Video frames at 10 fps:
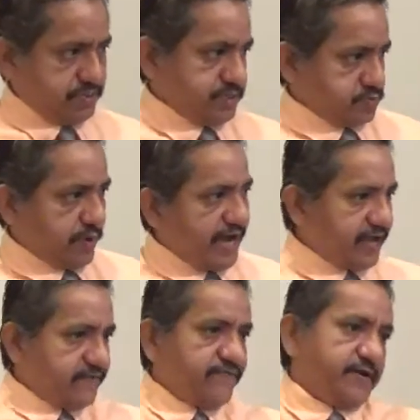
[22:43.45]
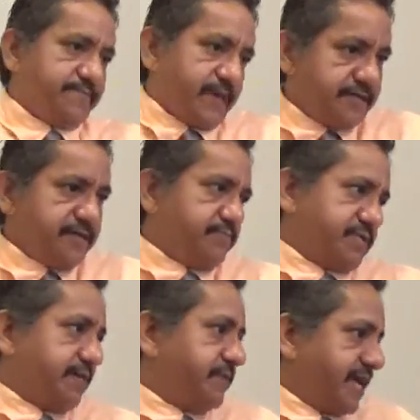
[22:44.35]
his wife, and then
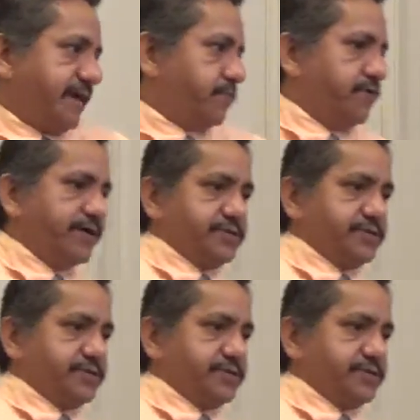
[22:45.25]
but they became one,